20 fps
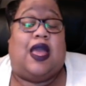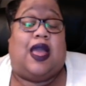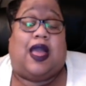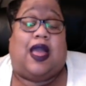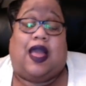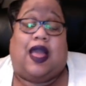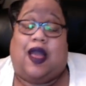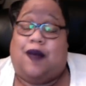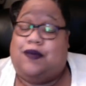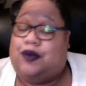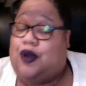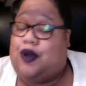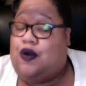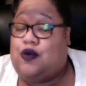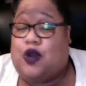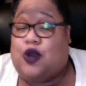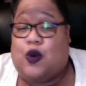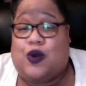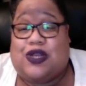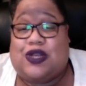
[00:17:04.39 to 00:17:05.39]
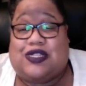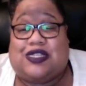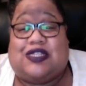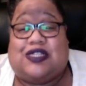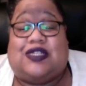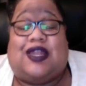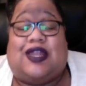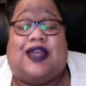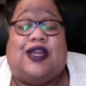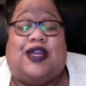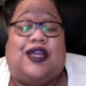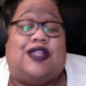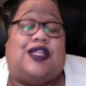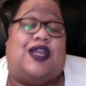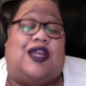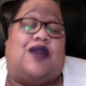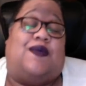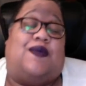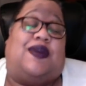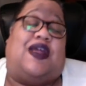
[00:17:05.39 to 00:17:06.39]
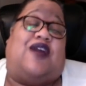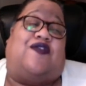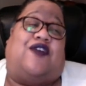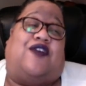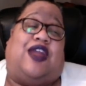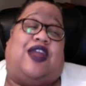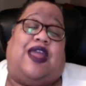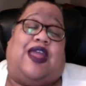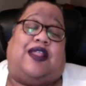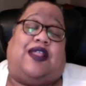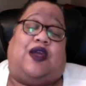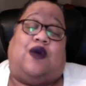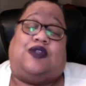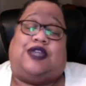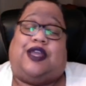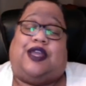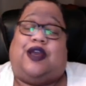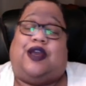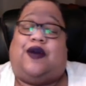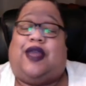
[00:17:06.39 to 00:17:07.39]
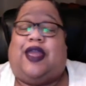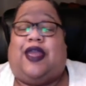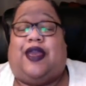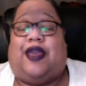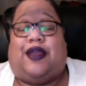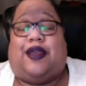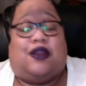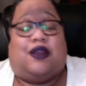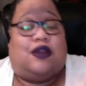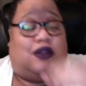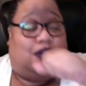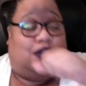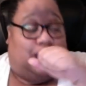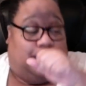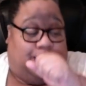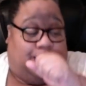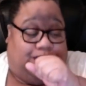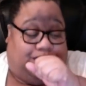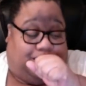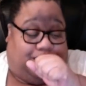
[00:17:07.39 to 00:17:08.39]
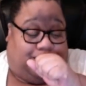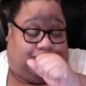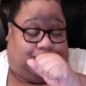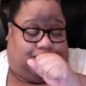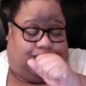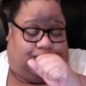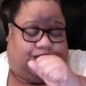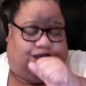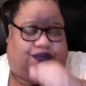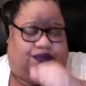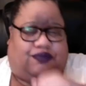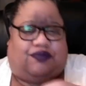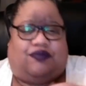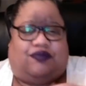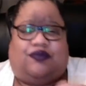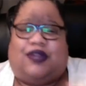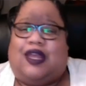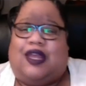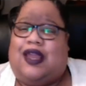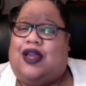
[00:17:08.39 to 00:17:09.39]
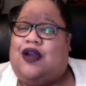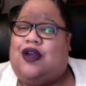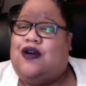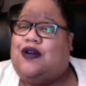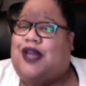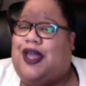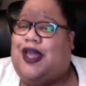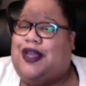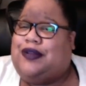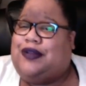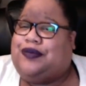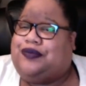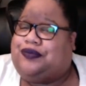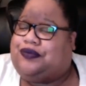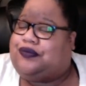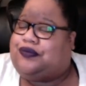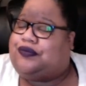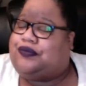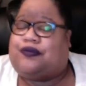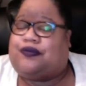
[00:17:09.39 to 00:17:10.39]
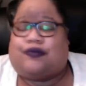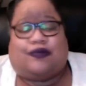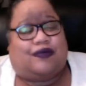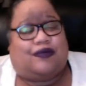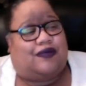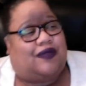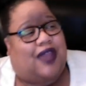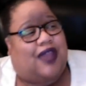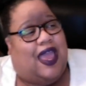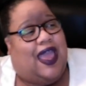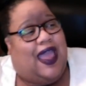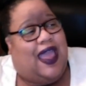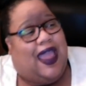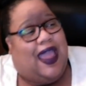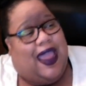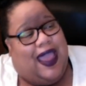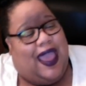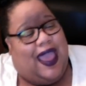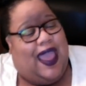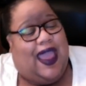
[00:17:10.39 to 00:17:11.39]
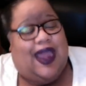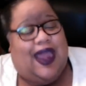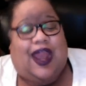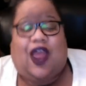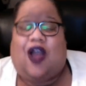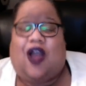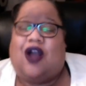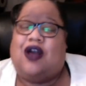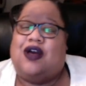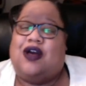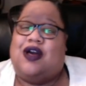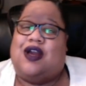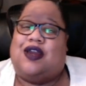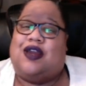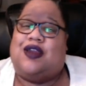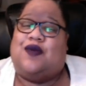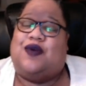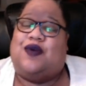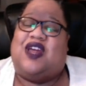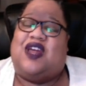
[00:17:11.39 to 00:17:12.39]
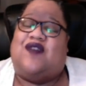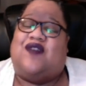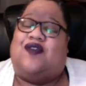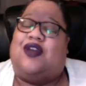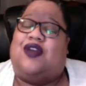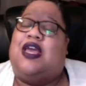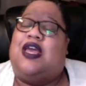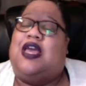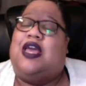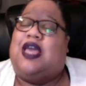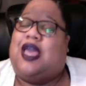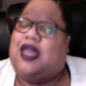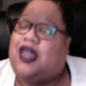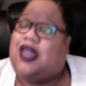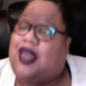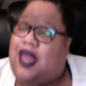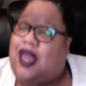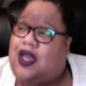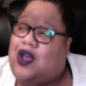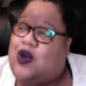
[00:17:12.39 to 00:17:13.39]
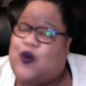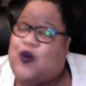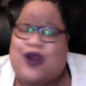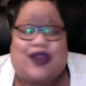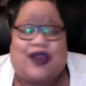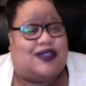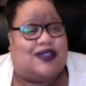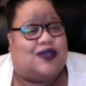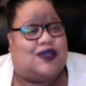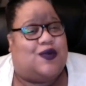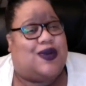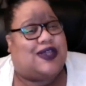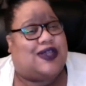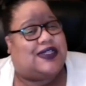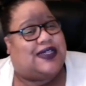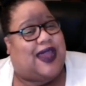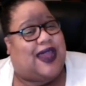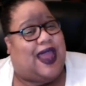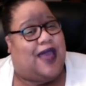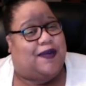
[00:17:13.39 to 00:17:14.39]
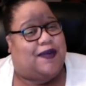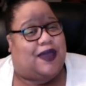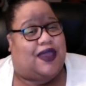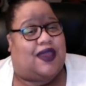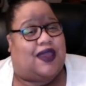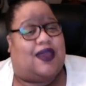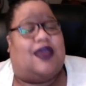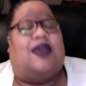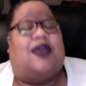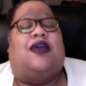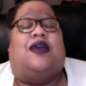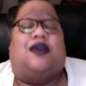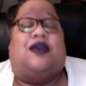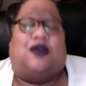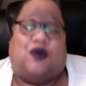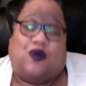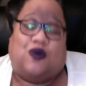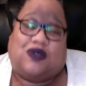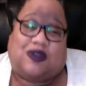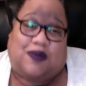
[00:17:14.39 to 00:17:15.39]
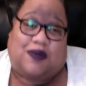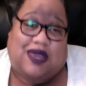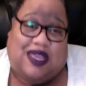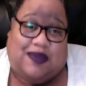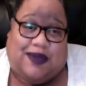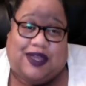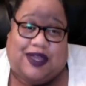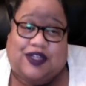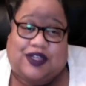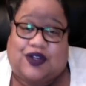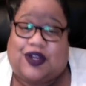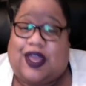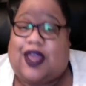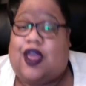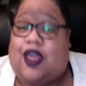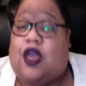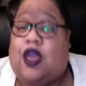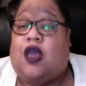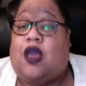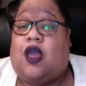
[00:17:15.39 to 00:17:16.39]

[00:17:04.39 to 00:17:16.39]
I'm going to go and see. So they get there or whatever in the hotel. And they're like, okay. Hey, hey. They all hugging and whatever. And they're like, oh, where's, where's Tammy? Who was the mean bitch, okay?